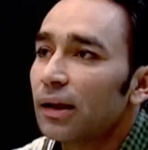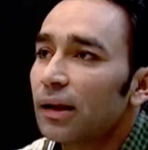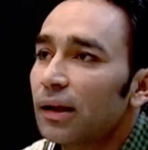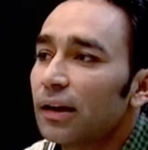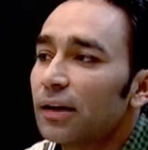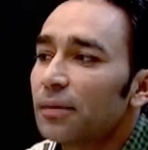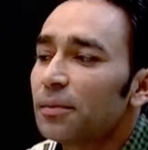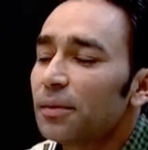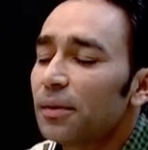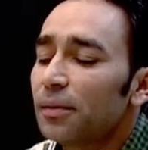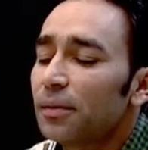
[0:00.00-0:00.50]

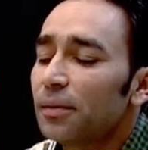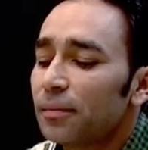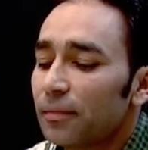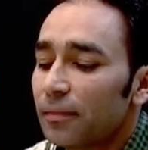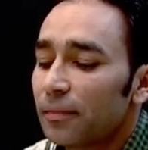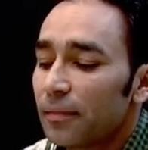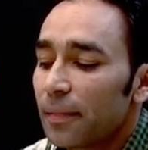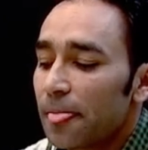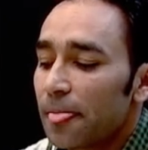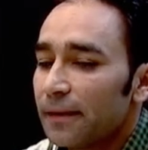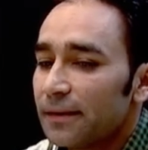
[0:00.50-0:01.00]
Like, ma'am,
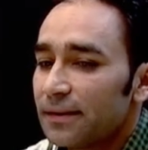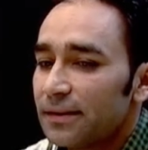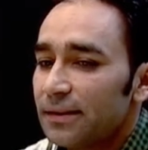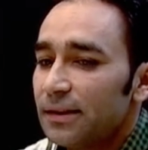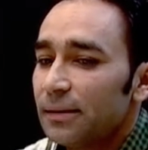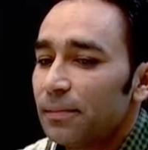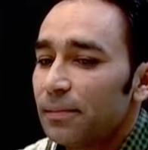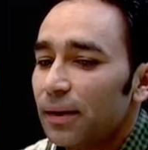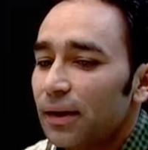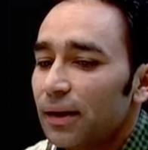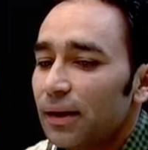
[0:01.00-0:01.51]
it
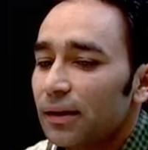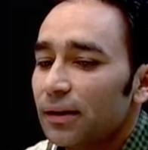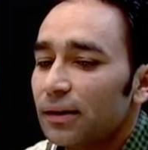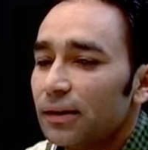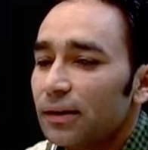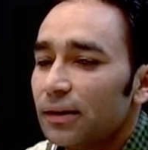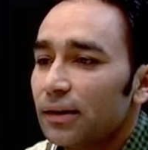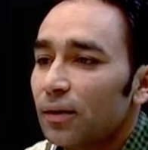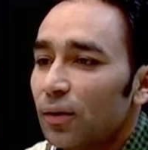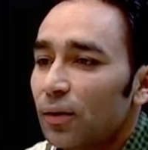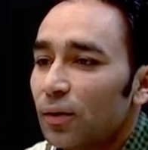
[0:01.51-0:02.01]
depends
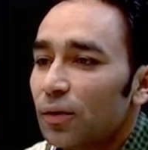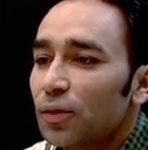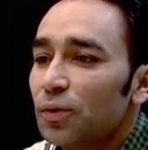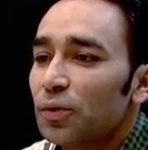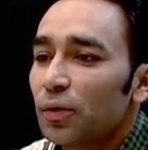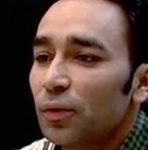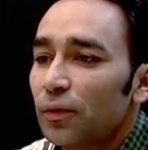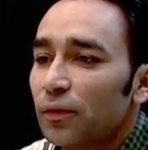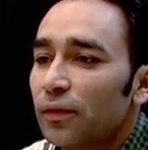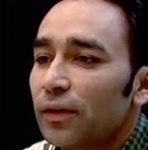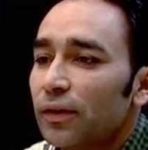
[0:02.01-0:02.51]
on
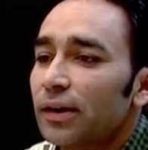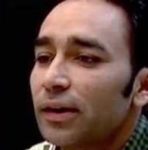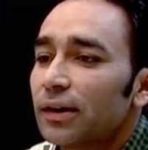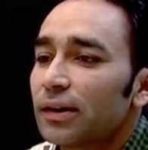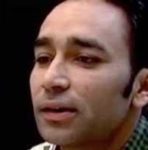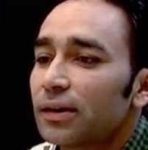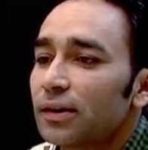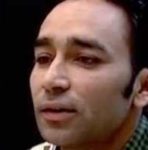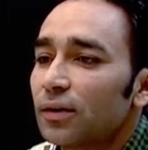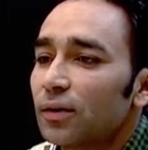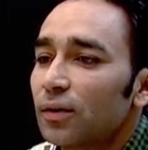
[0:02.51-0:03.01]
your
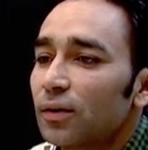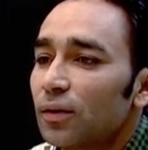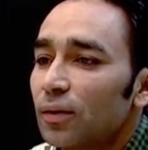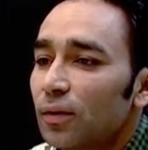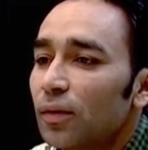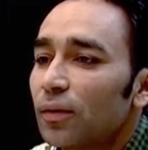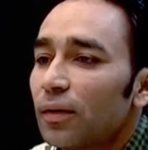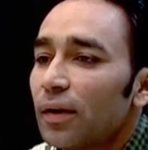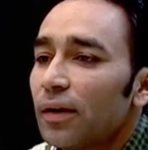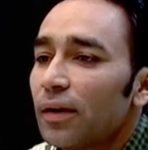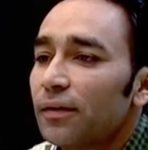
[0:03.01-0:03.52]
work
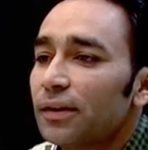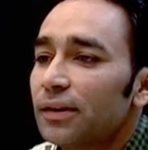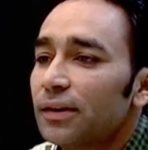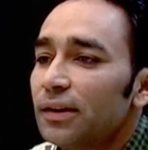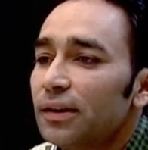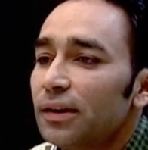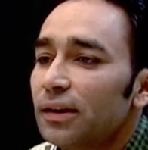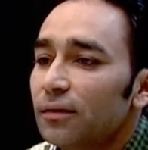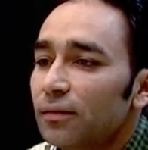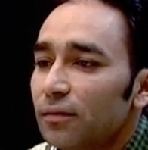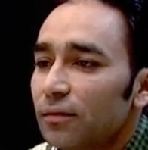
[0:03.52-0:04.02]
or
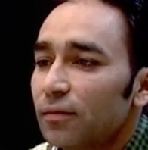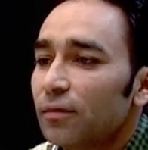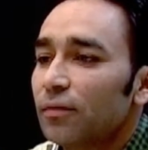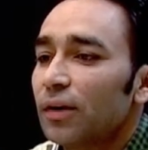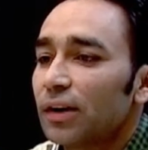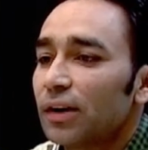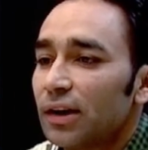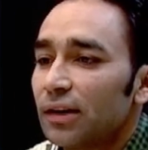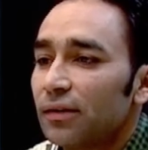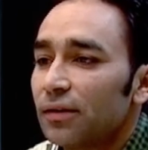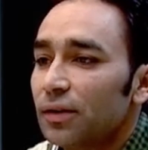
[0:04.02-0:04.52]
everything,
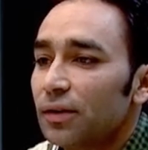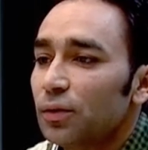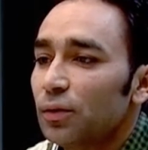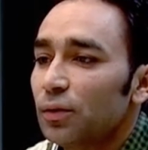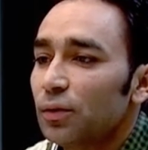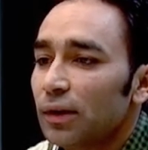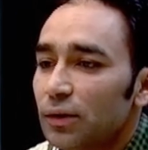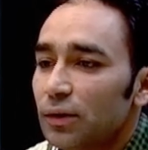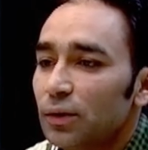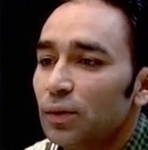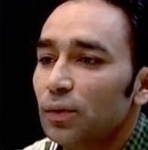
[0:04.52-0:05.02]
whatever you
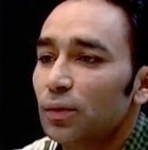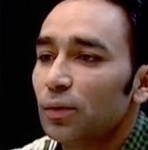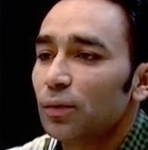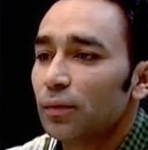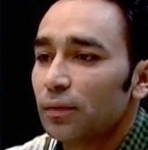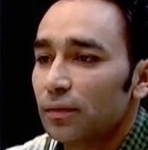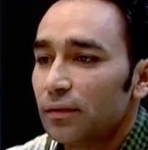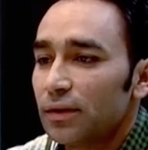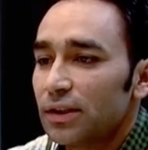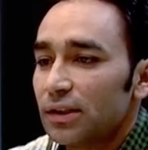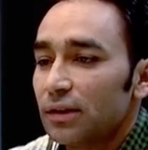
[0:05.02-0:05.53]
will do,
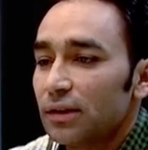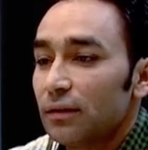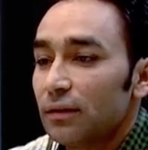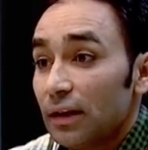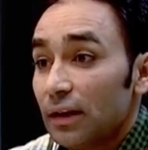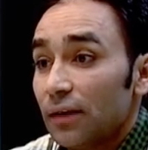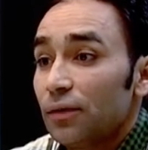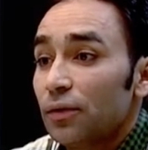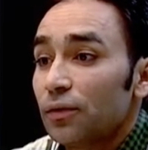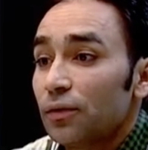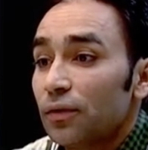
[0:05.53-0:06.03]
which will
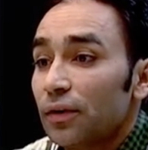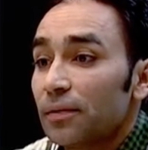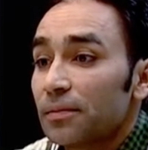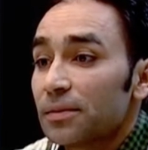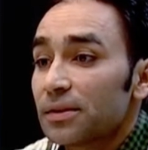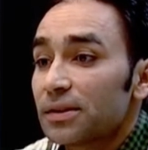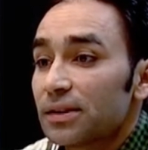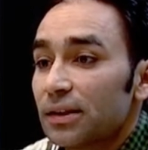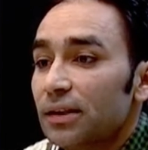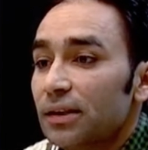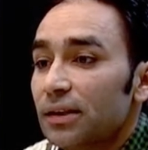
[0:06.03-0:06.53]
give you
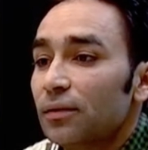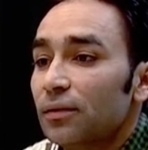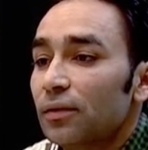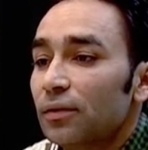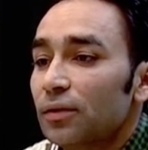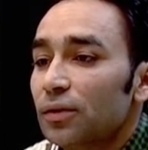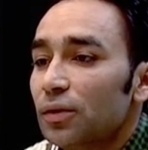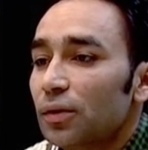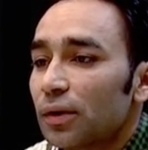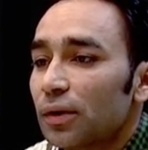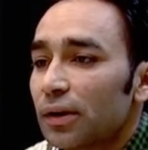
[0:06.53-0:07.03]
famous in
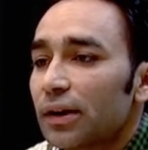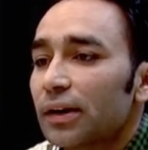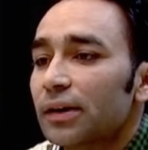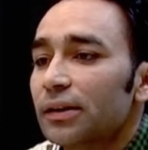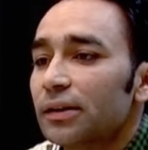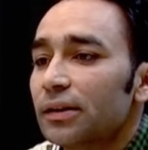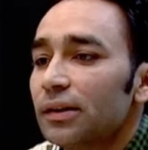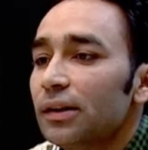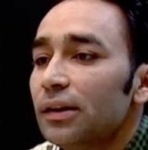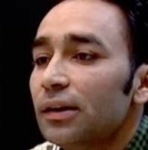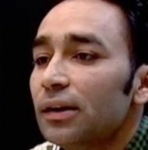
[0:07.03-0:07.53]
your
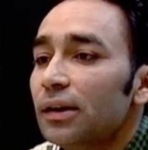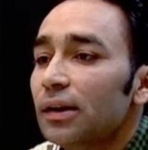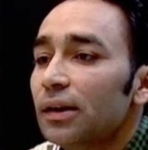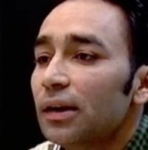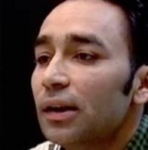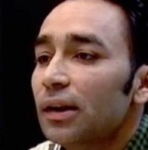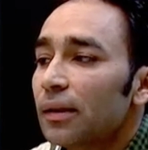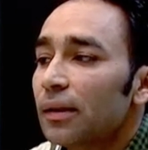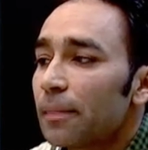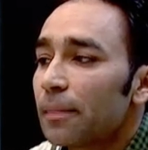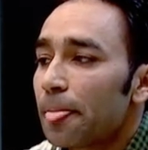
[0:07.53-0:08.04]
country.
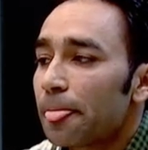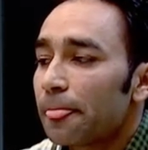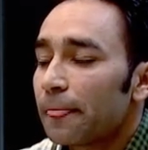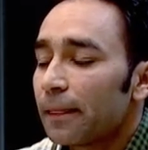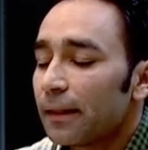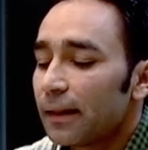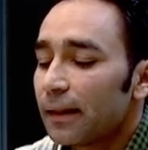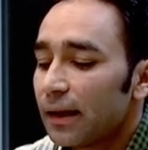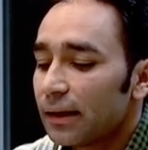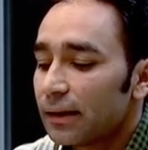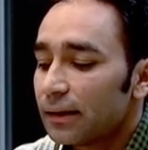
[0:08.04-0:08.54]

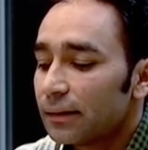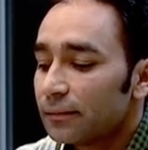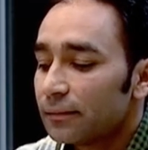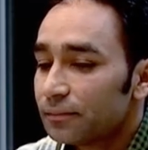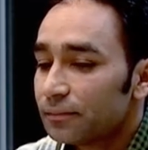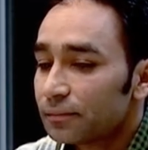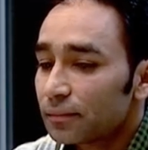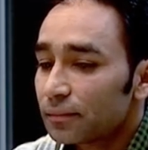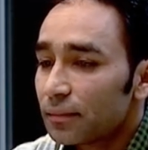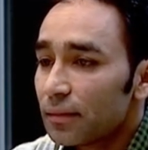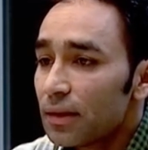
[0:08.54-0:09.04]
Like,
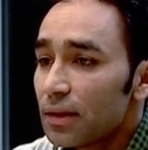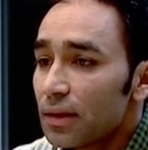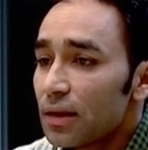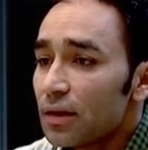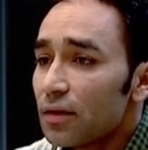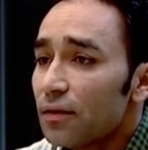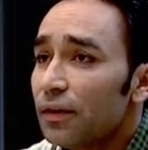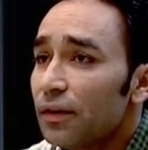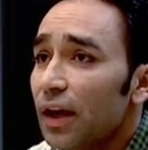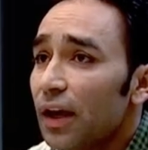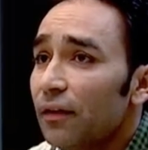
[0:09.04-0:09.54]

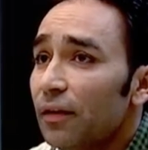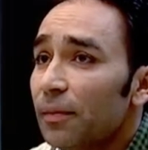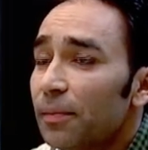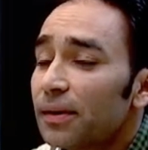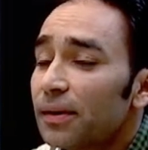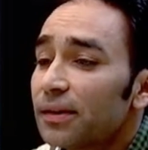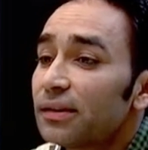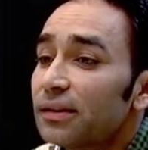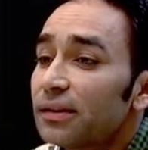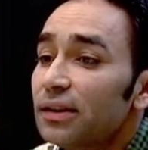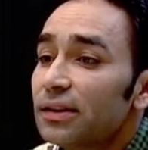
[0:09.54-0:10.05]
we have a
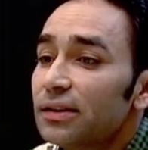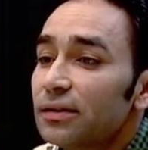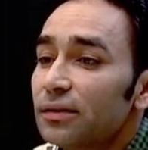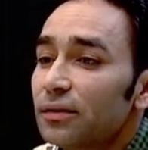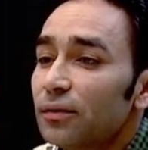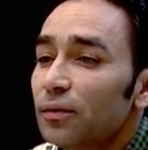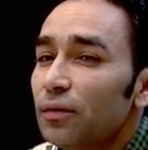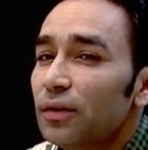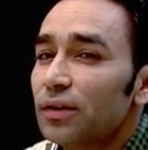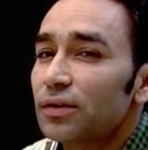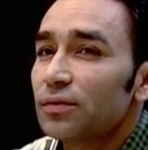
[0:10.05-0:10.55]
person
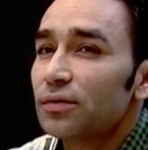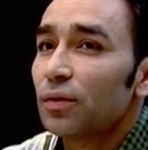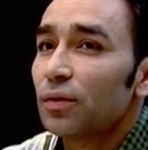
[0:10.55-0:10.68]
which we